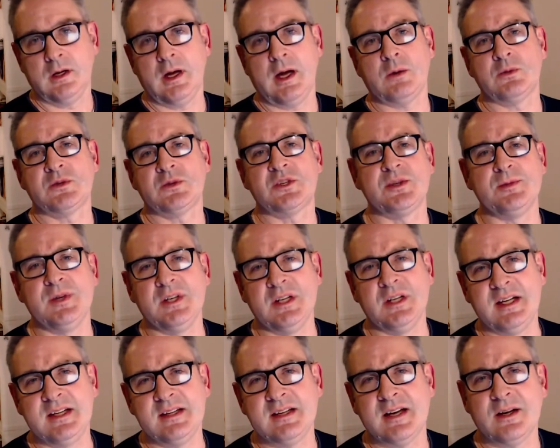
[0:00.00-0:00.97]

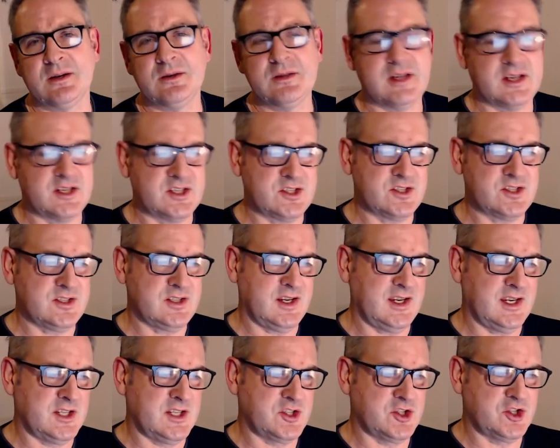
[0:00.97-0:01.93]
Ultimately, though, this
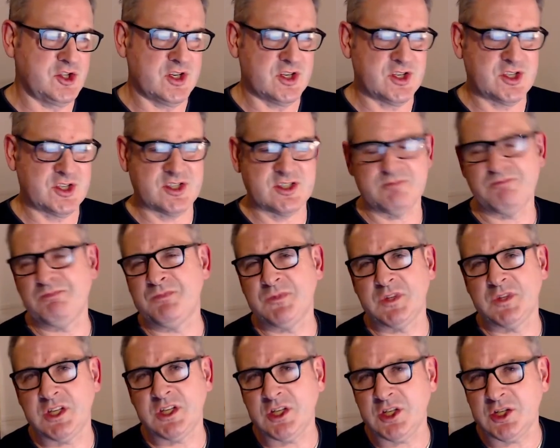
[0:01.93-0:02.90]
is just
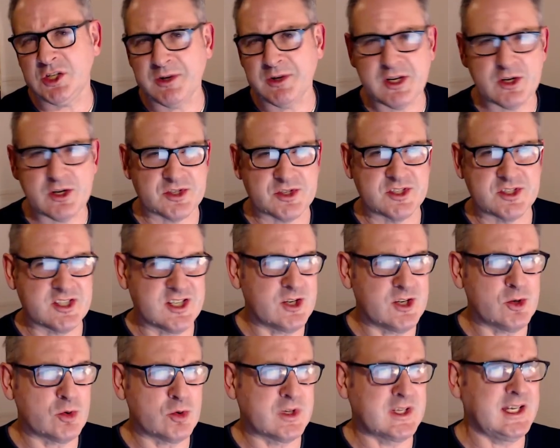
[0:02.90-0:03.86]
curiosity
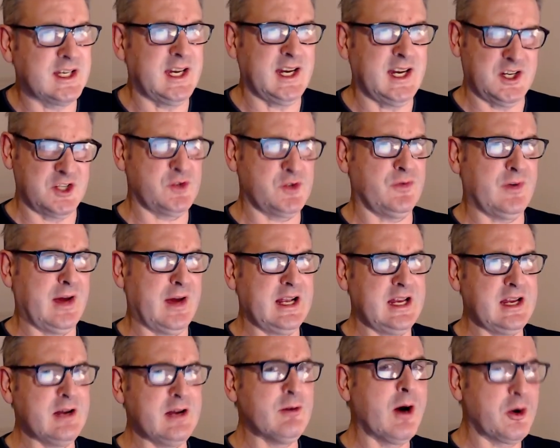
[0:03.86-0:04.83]
or kitsch
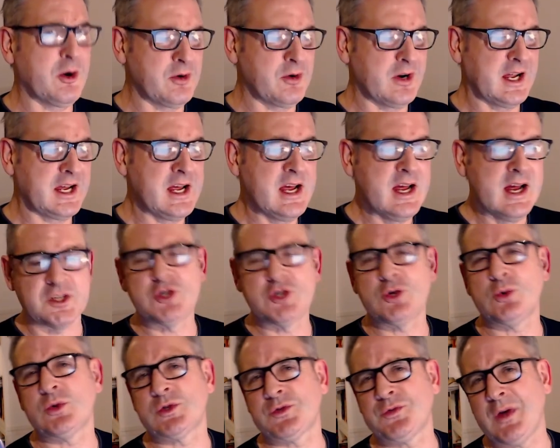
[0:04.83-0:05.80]
value only. The
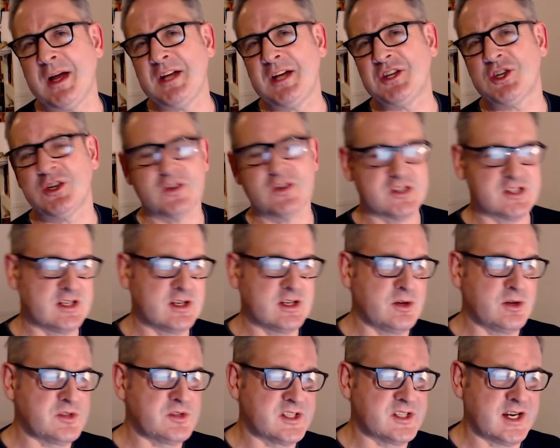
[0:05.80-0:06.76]
Jaws franchise
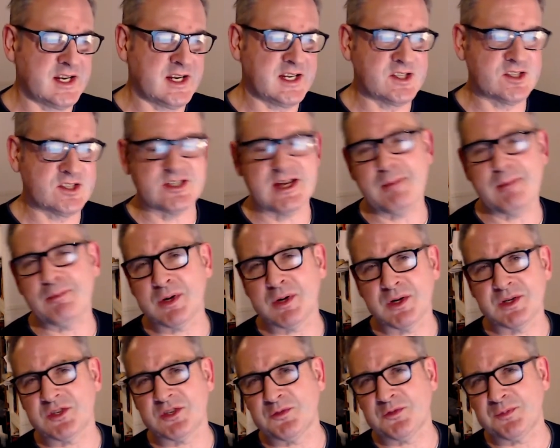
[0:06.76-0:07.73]
loses any
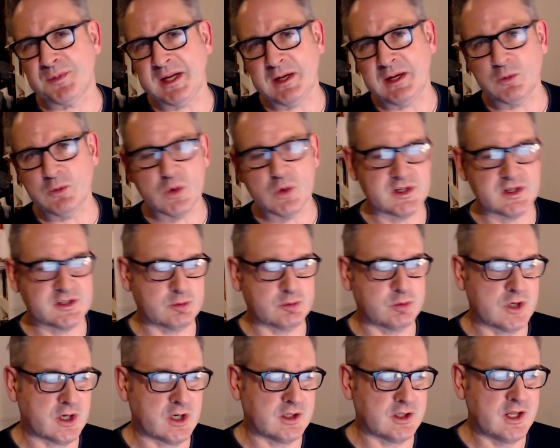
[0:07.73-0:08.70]
semblance of being
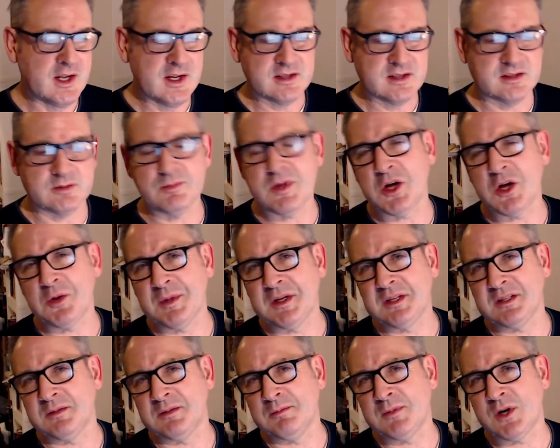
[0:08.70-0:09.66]
worthwhile the
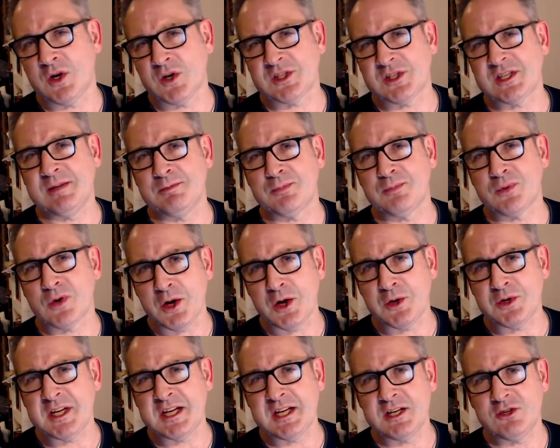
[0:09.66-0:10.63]
moment that Martin
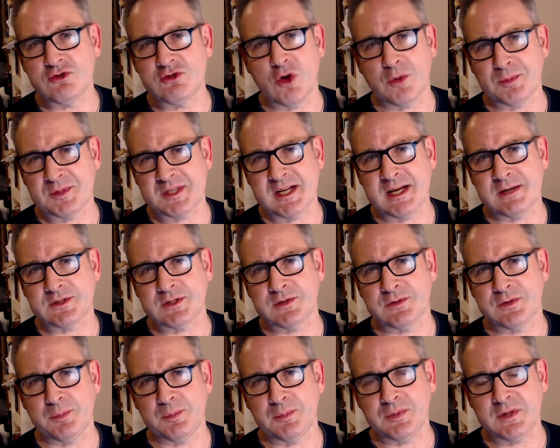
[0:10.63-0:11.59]
Brody drops out
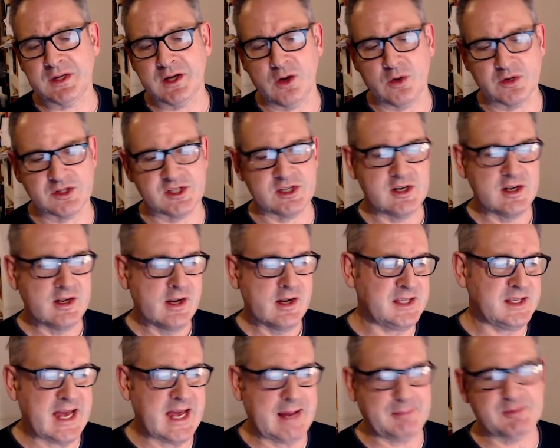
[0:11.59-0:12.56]
of the plot.
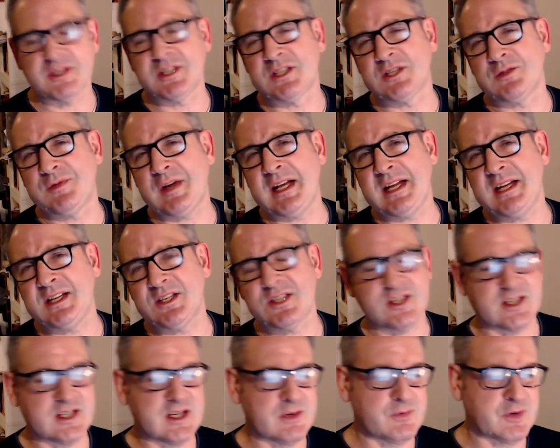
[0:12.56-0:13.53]
In the absence of any
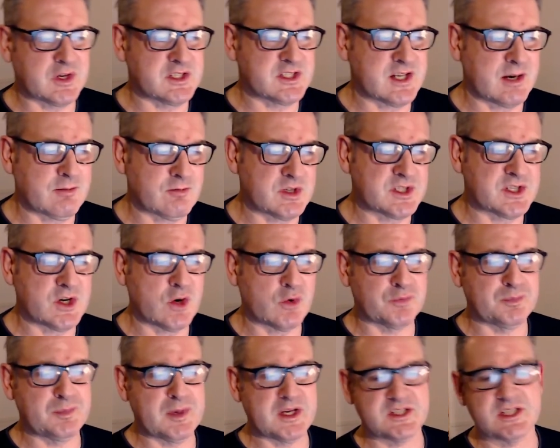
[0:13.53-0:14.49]
significant
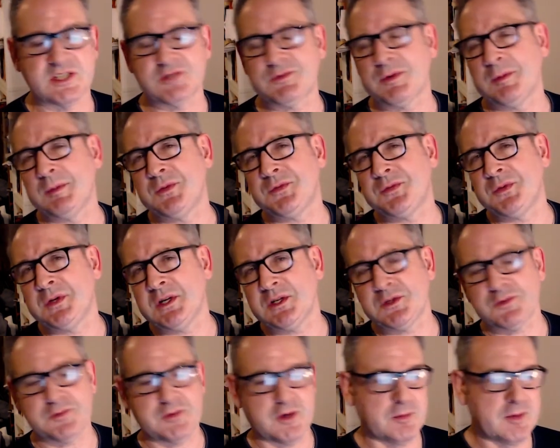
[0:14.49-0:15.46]
unresolved business from the
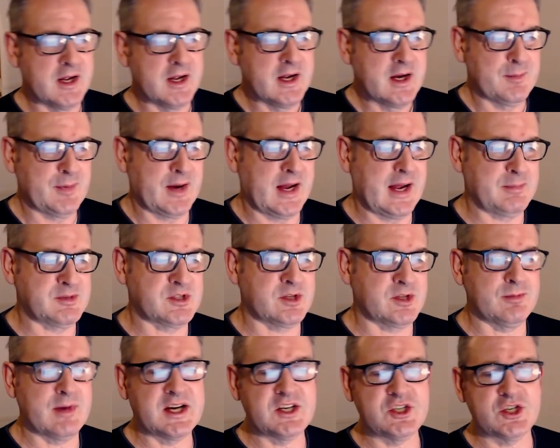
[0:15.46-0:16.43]
first film, perhaps the
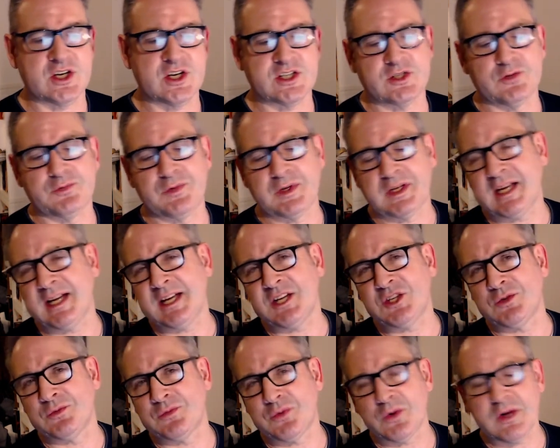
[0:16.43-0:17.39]
main
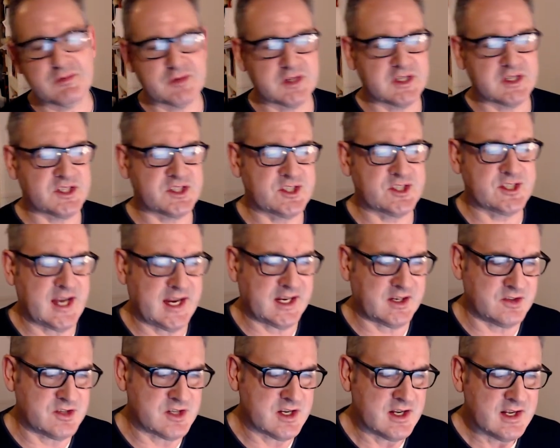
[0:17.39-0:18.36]
justification for even the
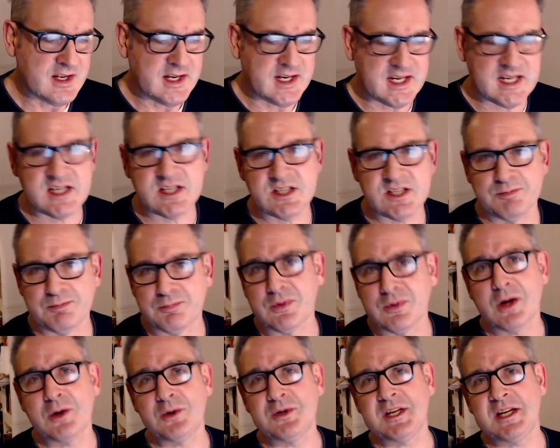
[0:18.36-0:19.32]
second is
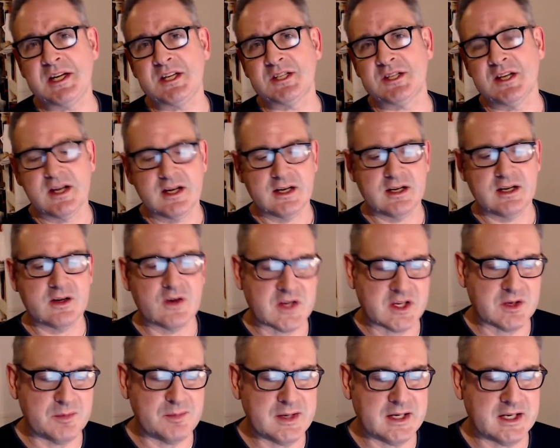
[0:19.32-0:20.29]
Brody's
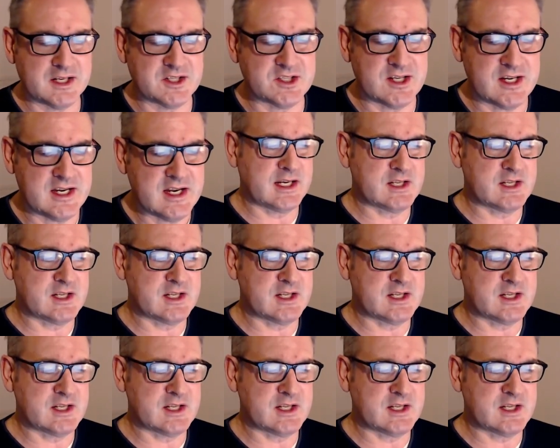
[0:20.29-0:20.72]
likability.